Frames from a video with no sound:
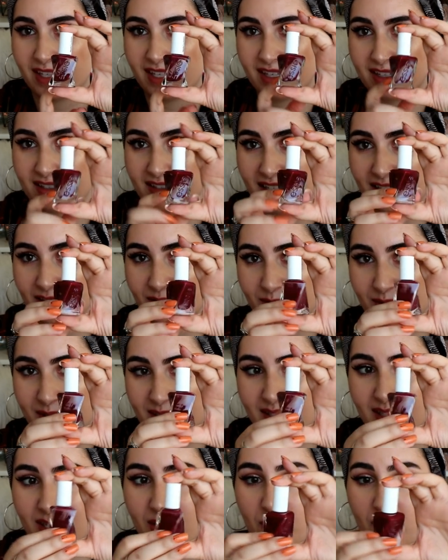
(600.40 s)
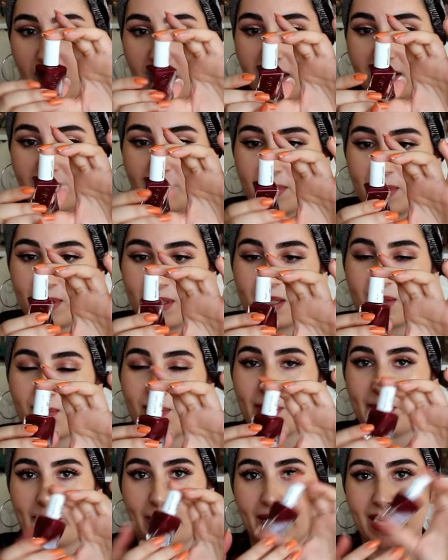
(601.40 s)
these like twisted ones because the
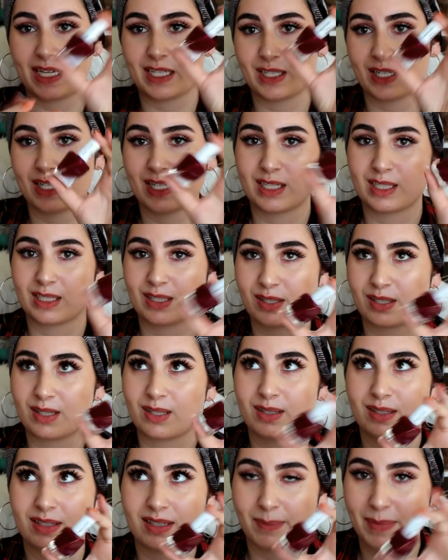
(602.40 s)
packaging just looks